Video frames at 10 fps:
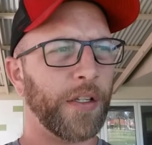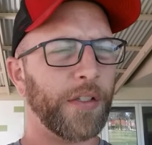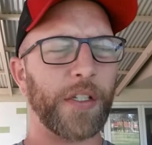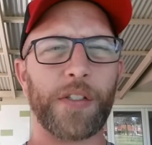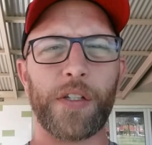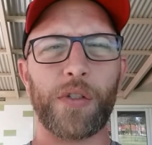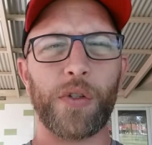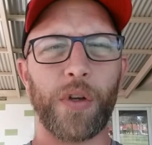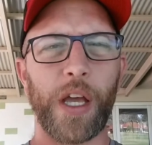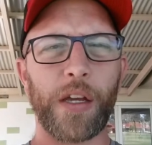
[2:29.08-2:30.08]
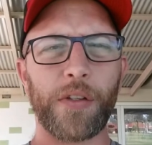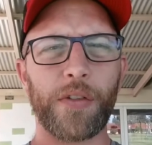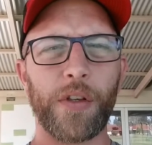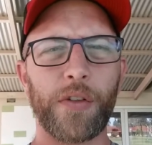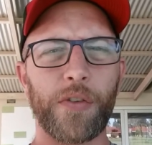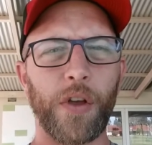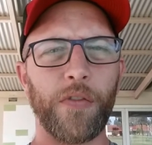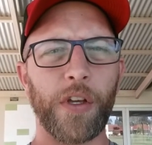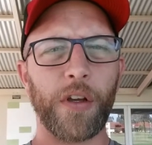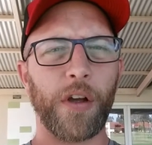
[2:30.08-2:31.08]
62X
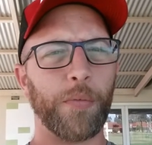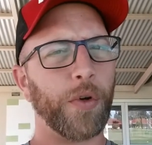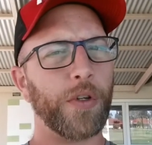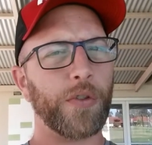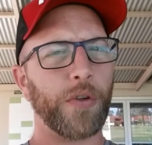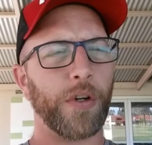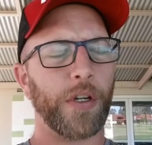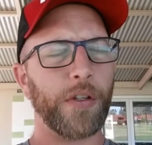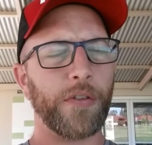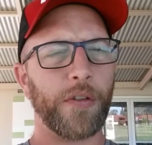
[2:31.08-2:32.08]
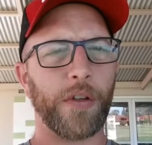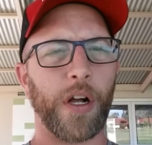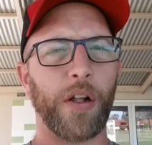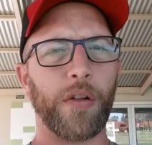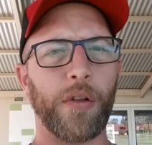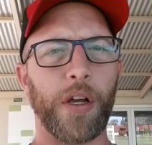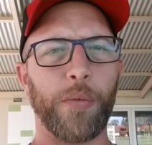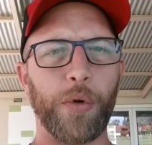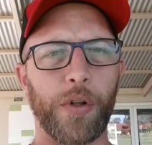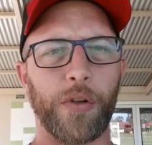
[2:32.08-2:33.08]
serving, I'm pretty sure it is. I'll
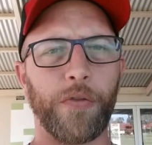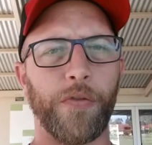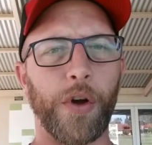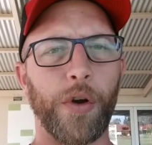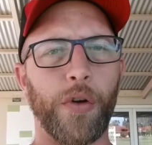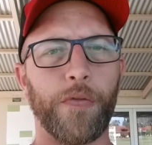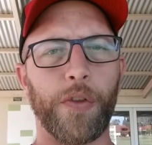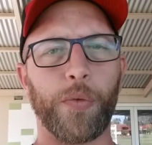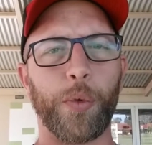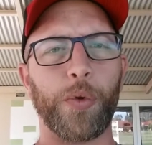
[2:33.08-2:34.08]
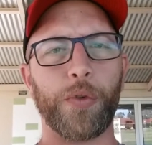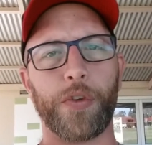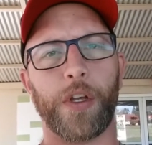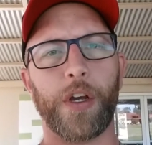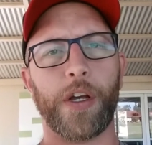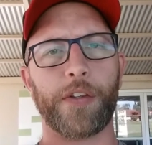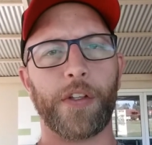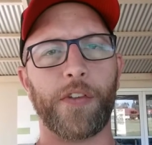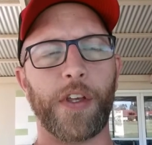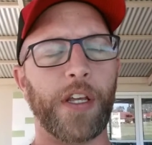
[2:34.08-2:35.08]
put a little photo of the spool so you guys
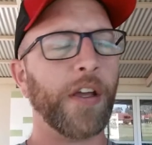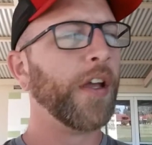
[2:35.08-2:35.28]
can see.